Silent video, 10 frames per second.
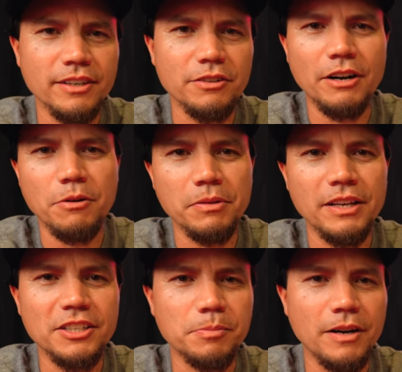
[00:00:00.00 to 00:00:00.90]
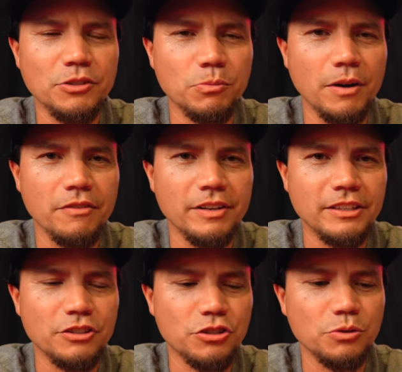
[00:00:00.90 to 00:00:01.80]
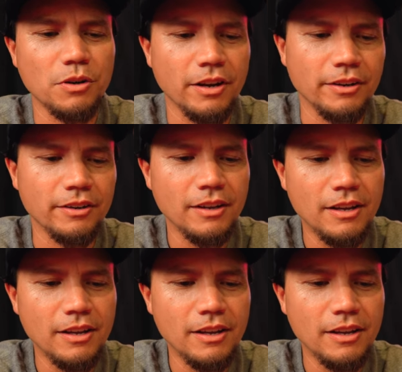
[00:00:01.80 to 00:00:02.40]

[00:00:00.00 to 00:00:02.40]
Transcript: It'll get replaced, but I just won't have anything to shoot on